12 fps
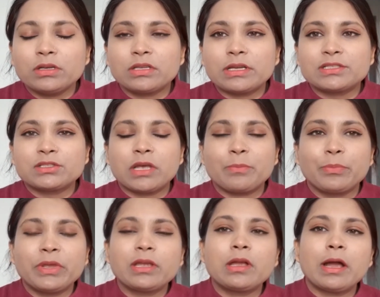That's a
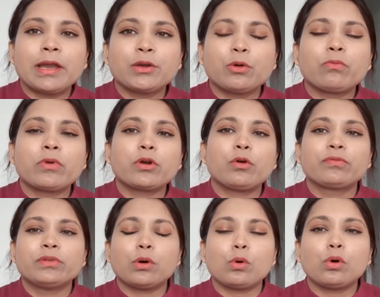big handover
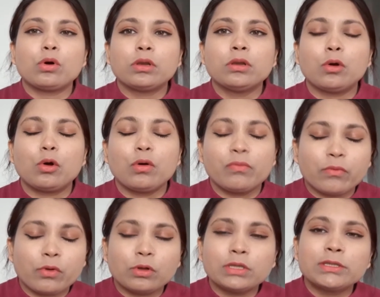of
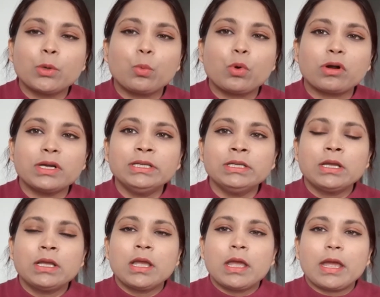all the ward,
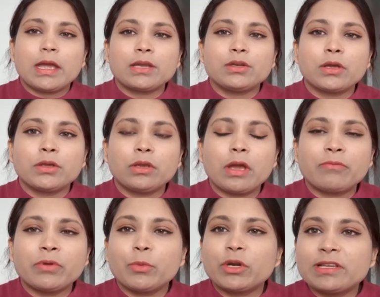and
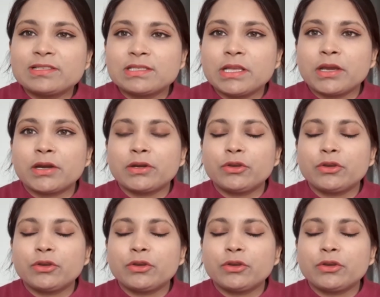everybody is there.